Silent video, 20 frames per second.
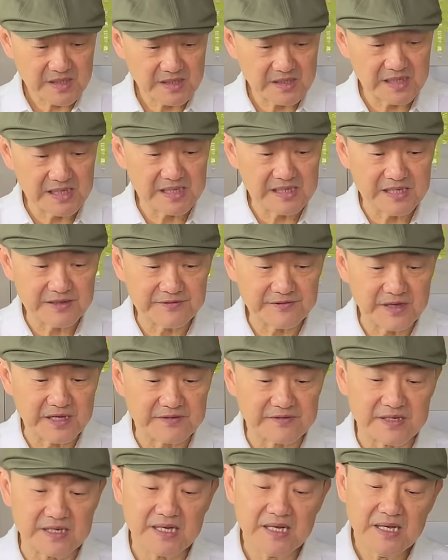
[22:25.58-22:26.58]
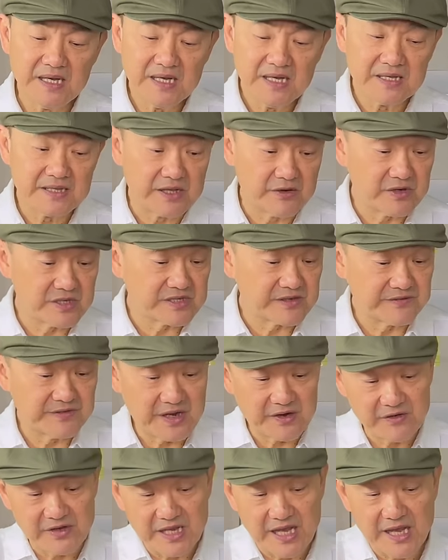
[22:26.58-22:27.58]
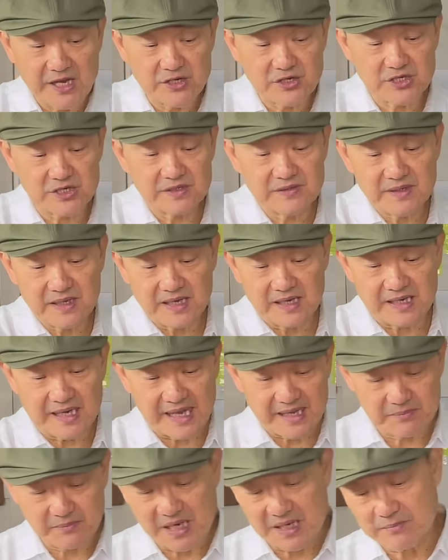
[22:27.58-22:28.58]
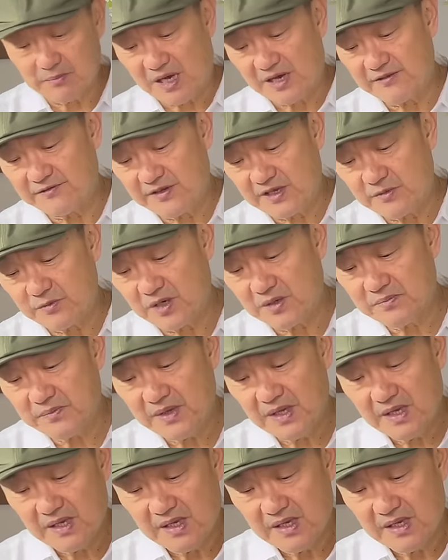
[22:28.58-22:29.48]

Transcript: Clearly a favorite. There is a variation, again made by Vibram.